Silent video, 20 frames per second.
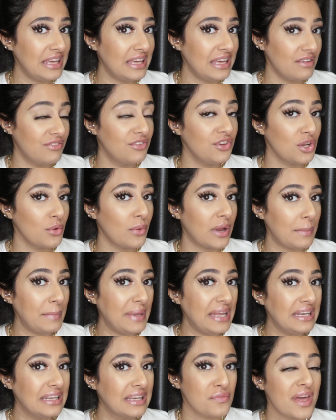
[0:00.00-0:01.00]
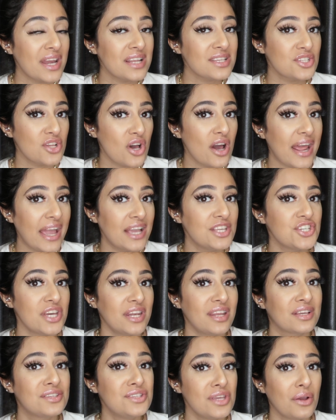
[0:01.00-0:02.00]
if you know what I mean. So that is not
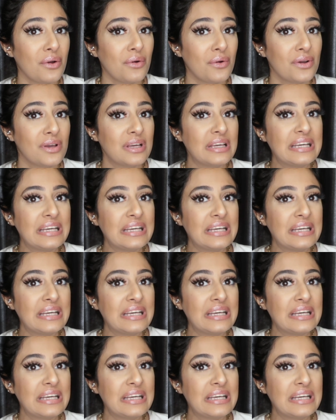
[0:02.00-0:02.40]
hygienic too.